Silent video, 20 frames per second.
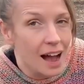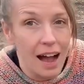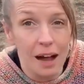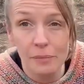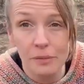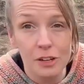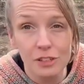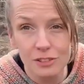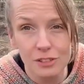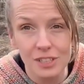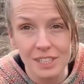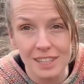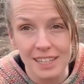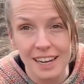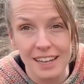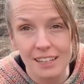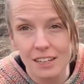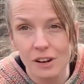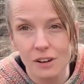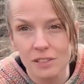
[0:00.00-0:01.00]
I'm not doing
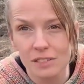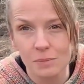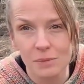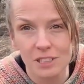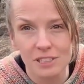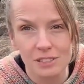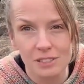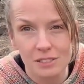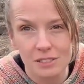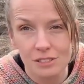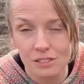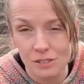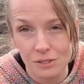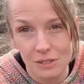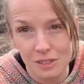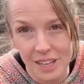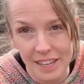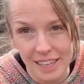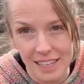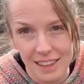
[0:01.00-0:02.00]
that. Cosmos
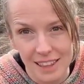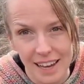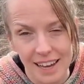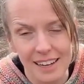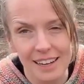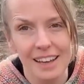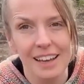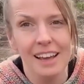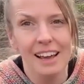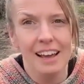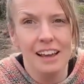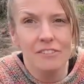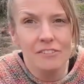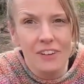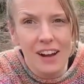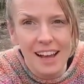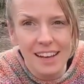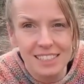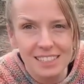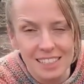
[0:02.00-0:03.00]
don't like that. In
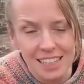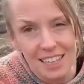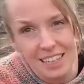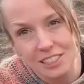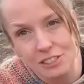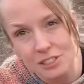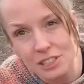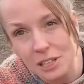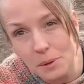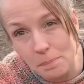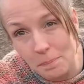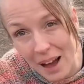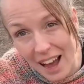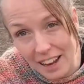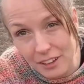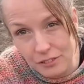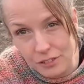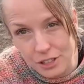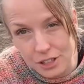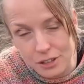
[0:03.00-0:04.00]
fact, it's really
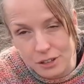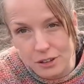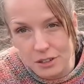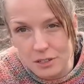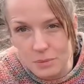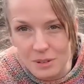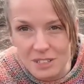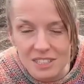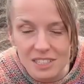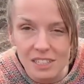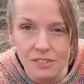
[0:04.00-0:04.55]
bad for your cosmos.